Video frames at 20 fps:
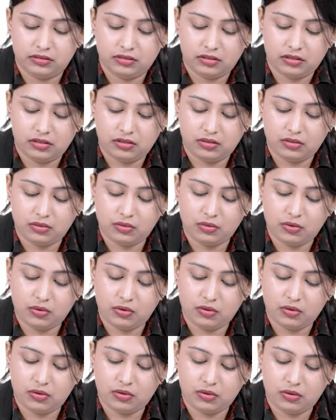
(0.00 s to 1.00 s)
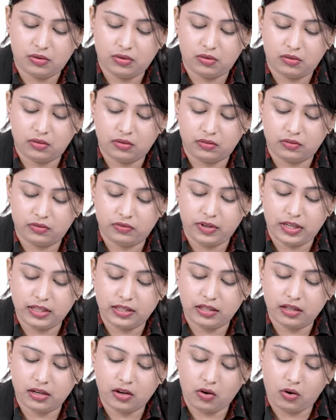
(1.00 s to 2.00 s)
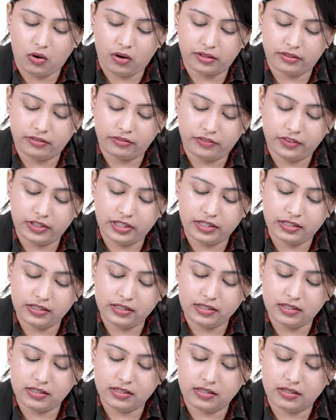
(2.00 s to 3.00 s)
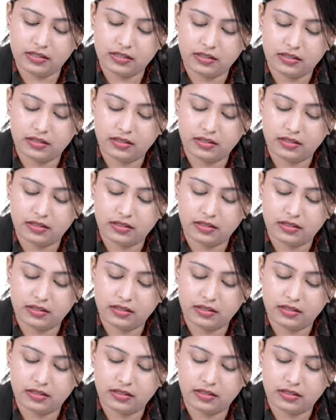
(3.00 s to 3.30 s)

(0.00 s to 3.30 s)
So when the confidence